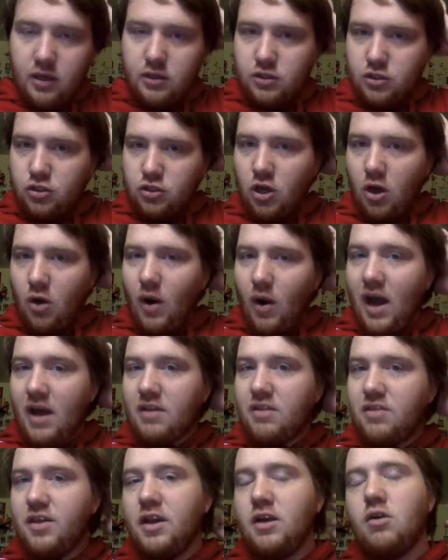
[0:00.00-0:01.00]
So I
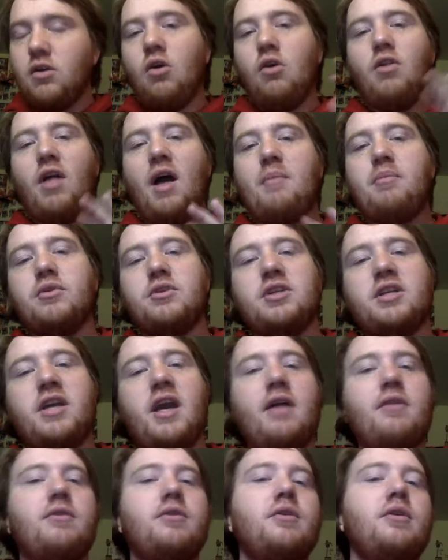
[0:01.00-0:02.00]
think all that put
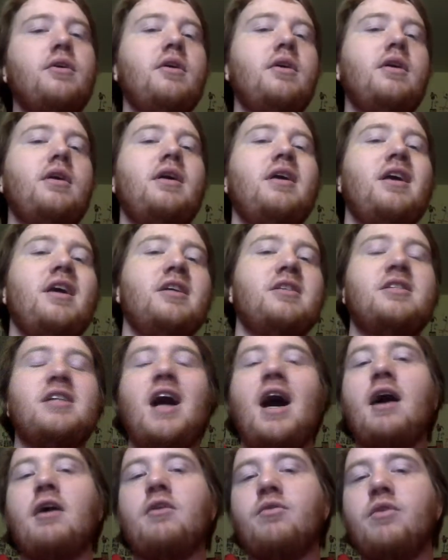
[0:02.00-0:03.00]
together is
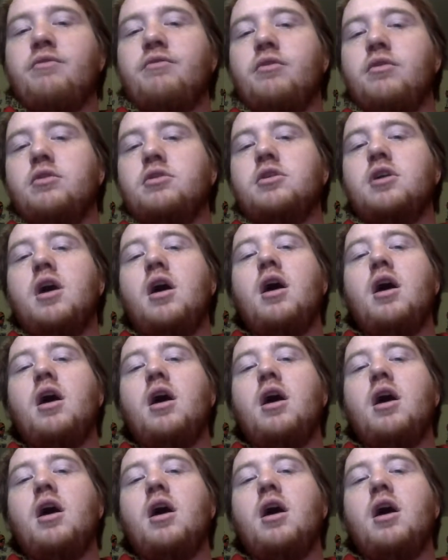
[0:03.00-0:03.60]
Doc Rivers